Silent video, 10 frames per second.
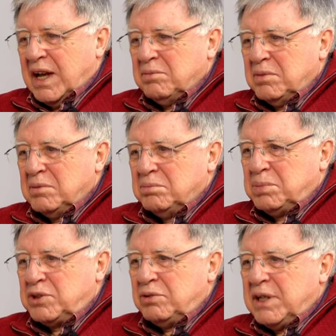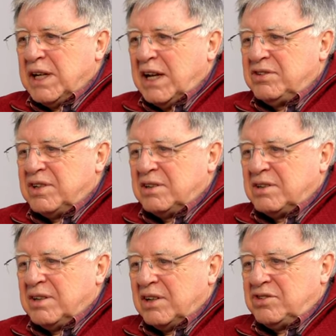Um, but you realize
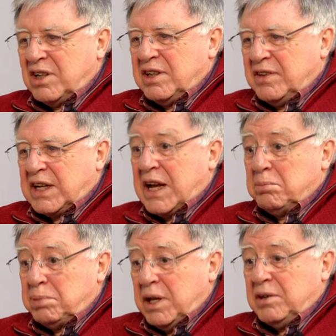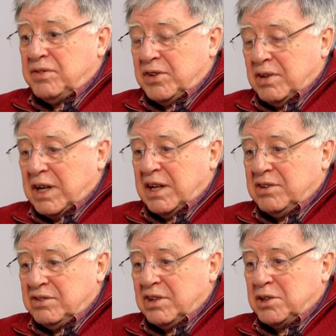that, and certainly the campaign for,
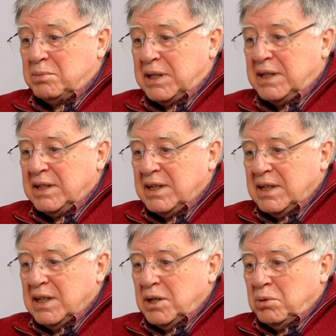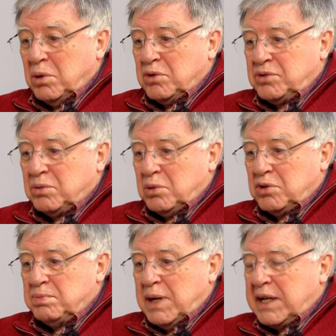against sodomy was
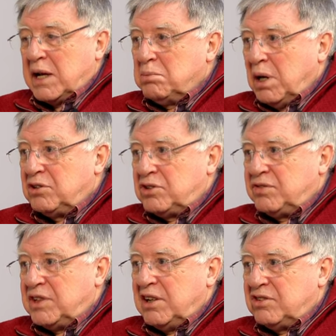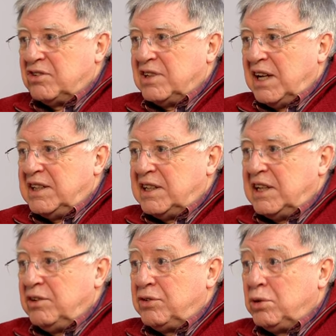was making much of Genesis
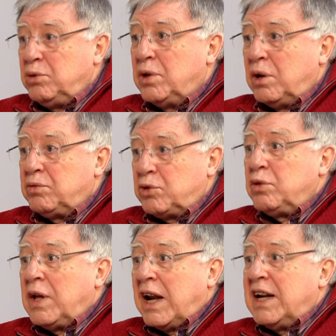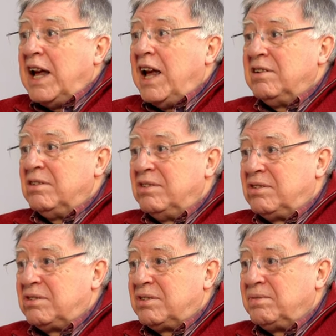19 through that through that
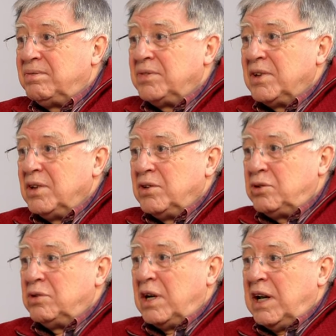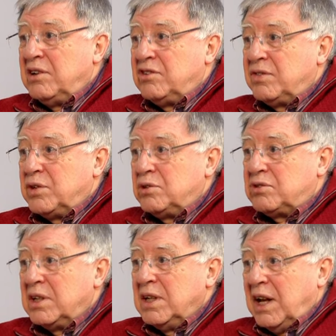lens, mm-hmm. mm-hmm. through the lens of
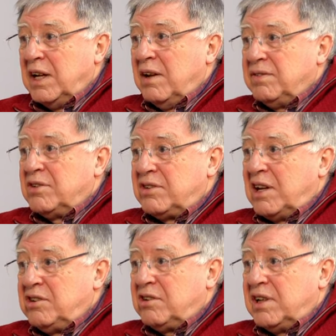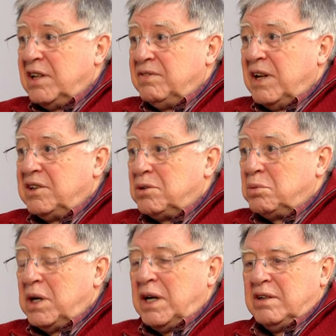those 11th century
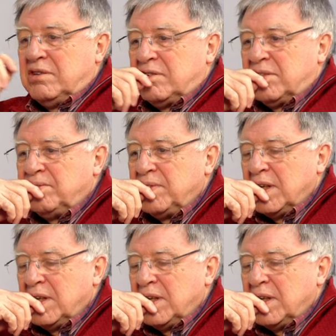invented words,